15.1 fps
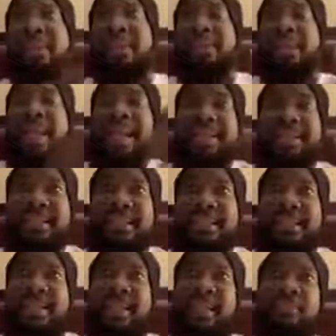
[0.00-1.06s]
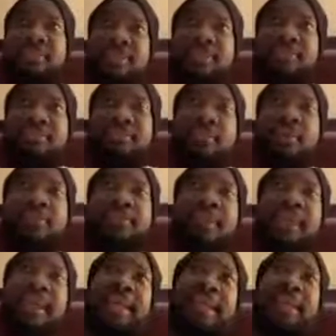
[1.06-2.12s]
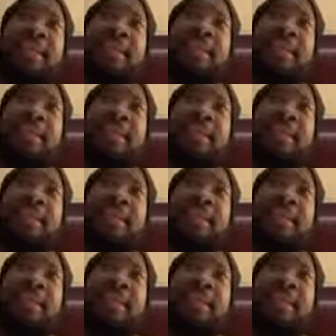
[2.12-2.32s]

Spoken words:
an accident that he was involved in.